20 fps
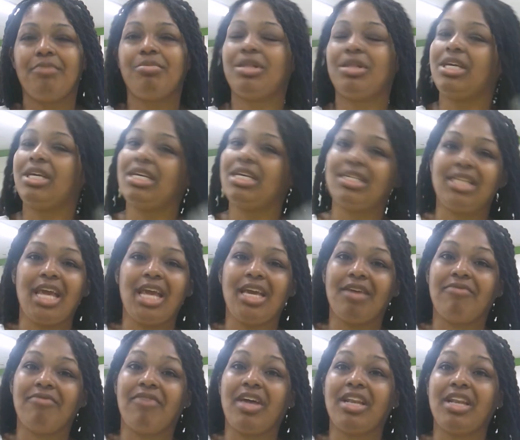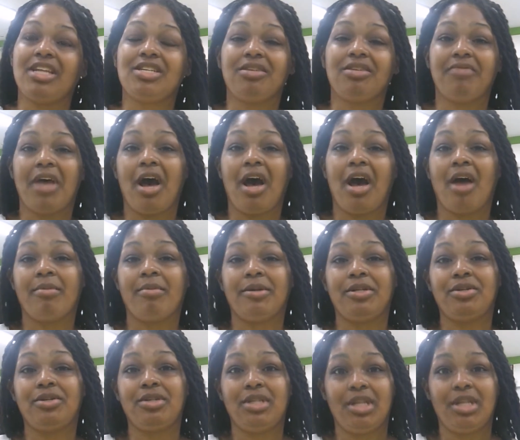please take advantage of that
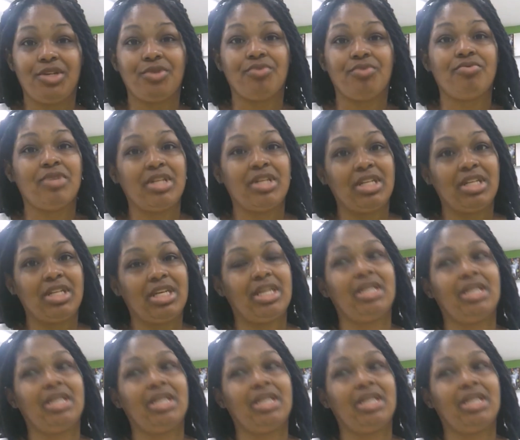opportunity to really,